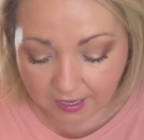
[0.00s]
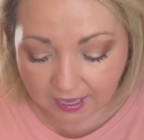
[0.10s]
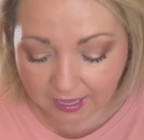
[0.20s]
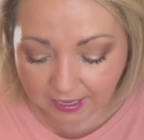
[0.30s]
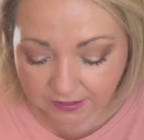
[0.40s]

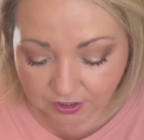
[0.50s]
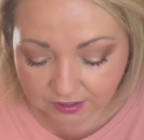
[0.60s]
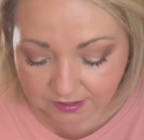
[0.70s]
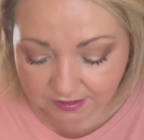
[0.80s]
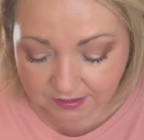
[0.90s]
I
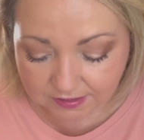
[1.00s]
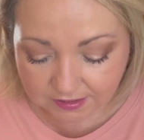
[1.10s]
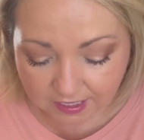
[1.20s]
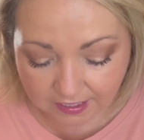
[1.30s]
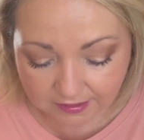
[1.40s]
just
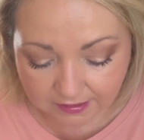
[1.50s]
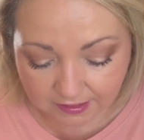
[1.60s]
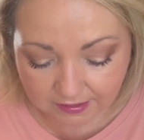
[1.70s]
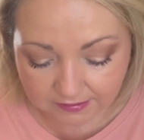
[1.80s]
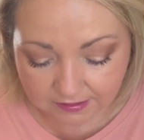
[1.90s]
decided
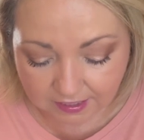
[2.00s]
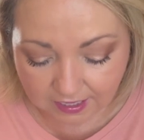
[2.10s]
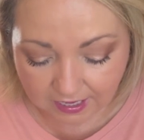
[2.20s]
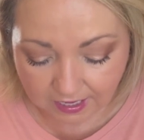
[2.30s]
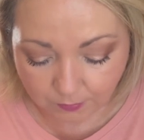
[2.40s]
that
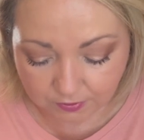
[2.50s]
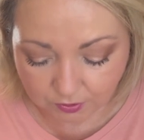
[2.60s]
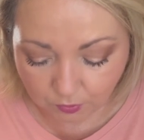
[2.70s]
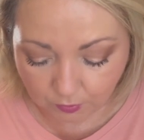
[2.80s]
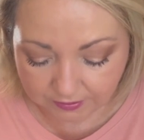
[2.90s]
I was
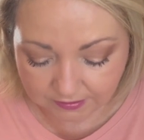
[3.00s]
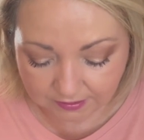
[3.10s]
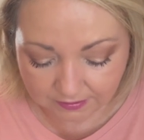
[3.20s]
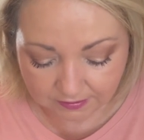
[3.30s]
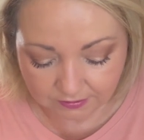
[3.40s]
going
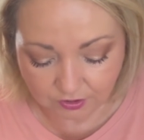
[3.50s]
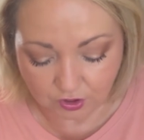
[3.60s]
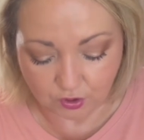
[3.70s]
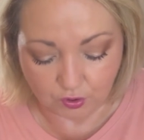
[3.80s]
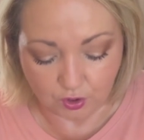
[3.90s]

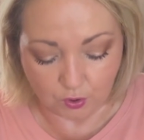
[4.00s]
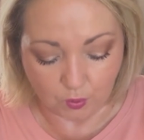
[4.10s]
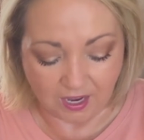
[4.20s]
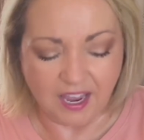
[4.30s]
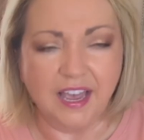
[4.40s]
to do
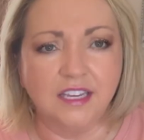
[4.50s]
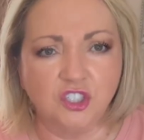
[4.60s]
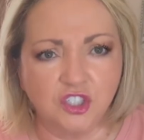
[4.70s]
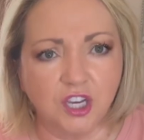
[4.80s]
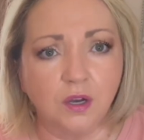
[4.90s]
a
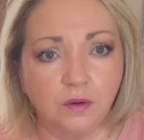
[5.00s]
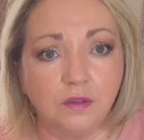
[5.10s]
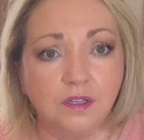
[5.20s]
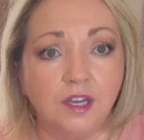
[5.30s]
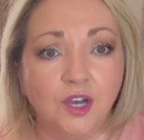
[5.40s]
shell
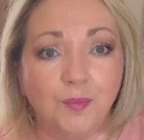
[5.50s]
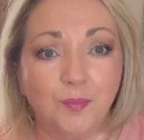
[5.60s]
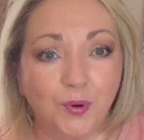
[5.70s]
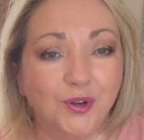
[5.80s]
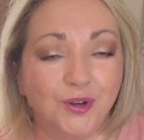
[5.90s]

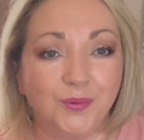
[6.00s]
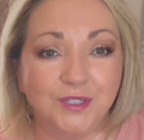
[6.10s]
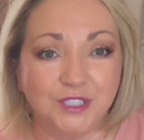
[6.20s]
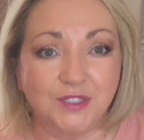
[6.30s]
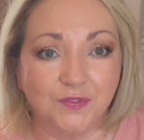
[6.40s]
border,
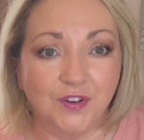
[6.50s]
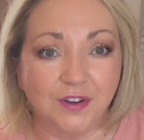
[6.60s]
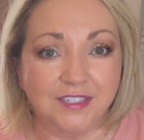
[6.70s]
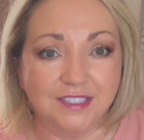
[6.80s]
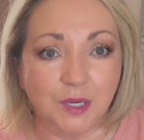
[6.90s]
which is
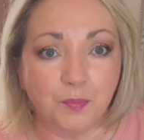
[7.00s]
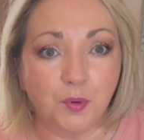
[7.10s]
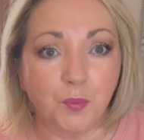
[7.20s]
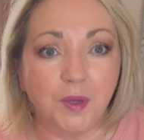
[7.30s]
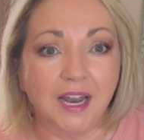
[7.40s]
very
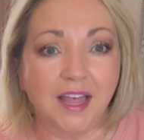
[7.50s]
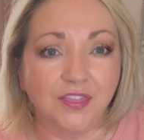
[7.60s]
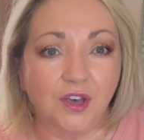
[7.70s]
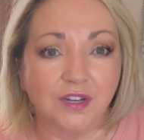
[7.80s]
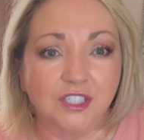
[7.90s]
simple, but I
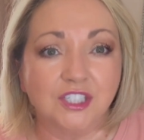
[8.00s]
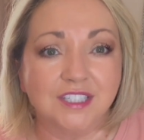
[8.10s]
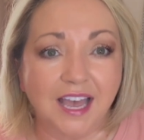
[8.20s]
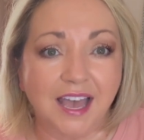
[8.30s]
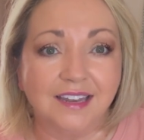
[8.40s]
thought it just
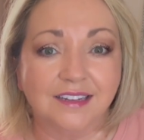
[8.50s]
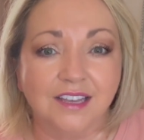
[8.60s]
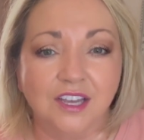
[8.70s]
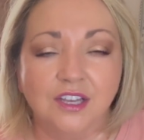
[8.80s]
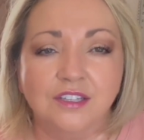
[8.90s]
added
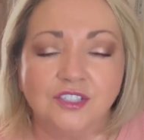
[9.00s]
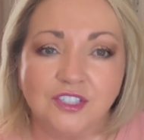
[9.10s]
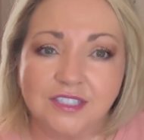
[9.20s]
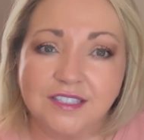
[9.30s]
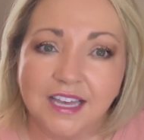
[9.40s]

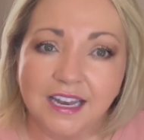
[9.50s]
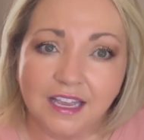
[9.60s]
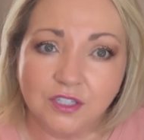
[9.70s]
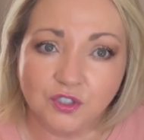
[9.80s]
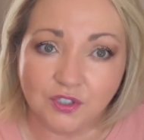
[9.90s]
just that
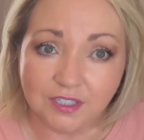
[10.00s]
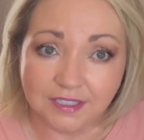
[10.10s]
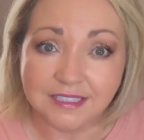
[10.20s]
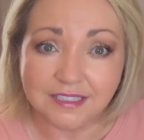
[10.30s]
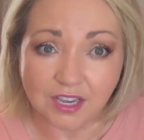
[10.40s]
extra
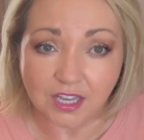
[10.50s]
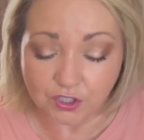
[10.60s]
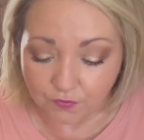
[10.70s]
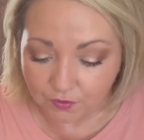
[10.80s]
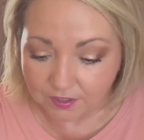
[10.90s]
touch
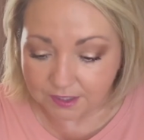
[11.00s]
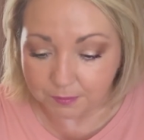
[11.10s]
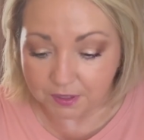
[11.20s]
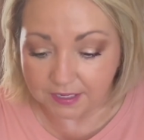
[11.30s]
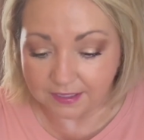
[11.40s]
for this
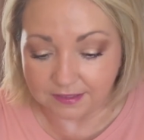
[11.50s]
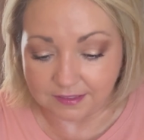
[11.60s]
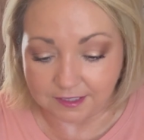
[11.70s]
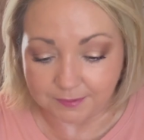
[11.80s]
blanket.